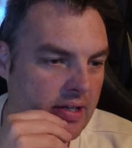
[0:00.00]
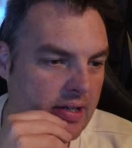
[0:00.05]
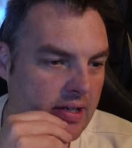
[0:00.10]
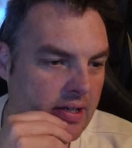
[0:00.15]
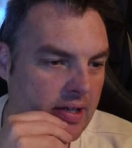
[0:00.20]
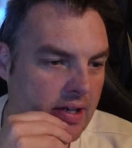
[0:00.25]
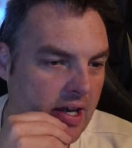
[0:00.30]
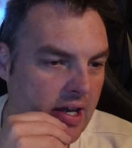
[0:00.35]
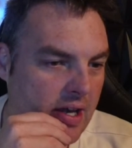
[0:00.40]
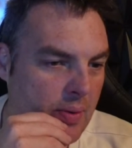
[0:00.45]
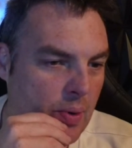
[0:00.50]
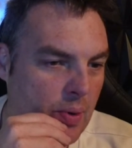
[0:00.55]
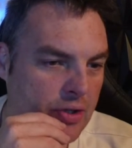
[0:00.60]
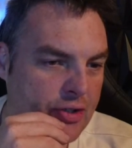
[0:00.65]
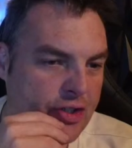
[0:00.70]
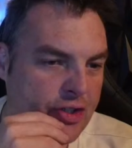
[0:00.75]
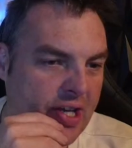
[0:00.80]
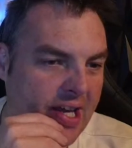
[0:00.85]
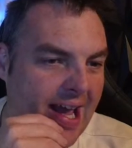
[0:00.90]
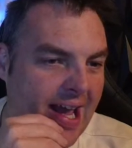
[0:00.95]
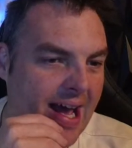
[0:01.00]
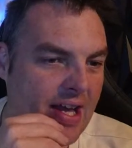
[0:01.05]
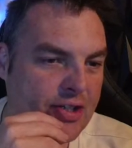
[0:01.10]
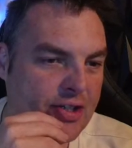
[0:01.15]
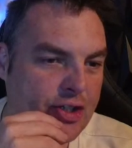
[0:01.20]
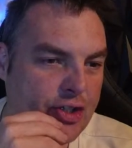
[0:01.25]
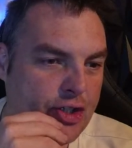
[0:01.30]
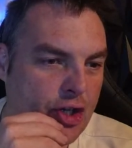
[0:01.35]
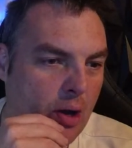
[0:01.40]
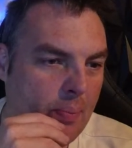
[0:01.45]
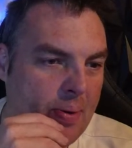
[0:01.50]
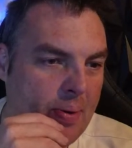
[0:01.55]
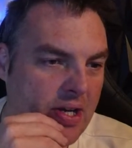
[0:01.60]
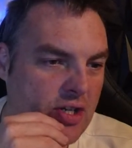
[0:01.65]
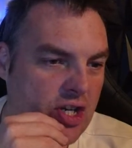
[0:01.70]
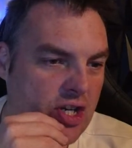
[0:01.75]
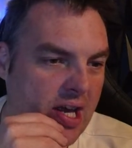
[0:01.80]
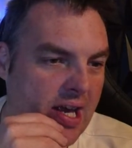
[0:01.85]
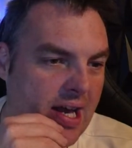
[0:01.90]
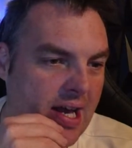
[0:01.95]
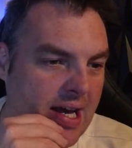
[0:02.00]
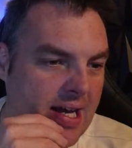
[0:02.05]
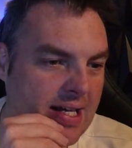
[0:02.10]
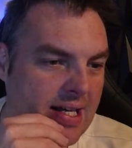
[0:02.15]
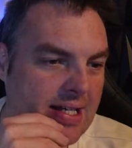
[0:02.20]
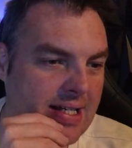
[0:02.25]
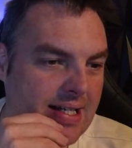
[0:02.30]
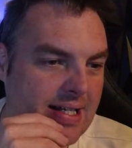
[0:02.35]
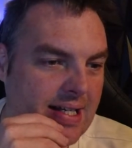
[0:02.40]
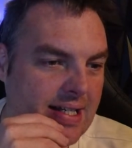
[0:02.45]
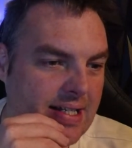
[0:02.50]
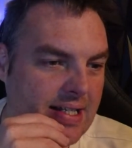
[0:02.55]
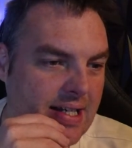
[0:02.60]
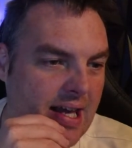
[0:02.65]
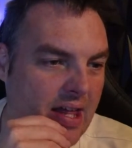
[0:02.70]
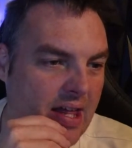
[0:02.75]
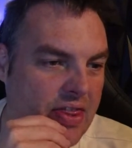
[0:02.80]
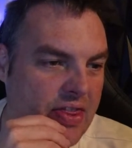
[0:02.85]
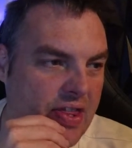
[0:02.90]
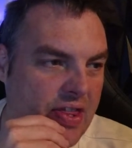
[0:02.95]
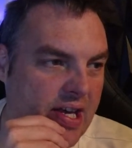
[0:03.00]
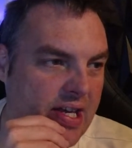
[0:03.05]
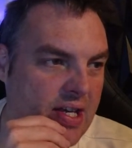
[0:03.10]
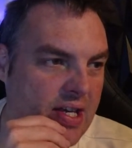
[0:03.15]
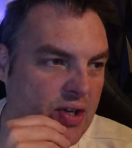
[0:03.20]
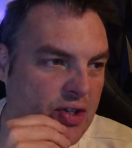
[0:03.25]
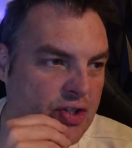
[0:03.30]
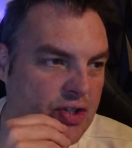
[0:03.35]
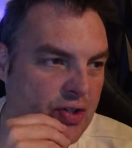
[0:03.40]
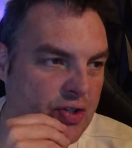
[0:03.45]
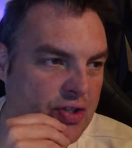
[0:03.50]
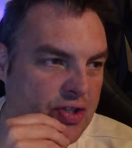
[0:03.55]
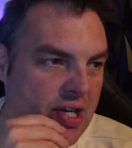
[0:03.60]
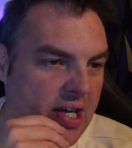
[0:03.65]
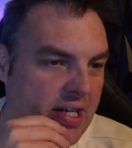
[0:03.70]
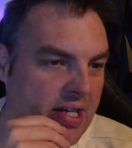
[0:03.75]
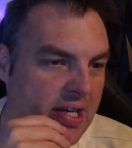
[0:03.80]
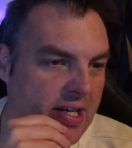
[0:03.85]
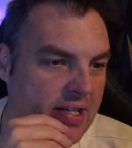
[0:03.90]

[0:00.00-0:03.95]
He wants to get a stoppage here. And I think he succeeded.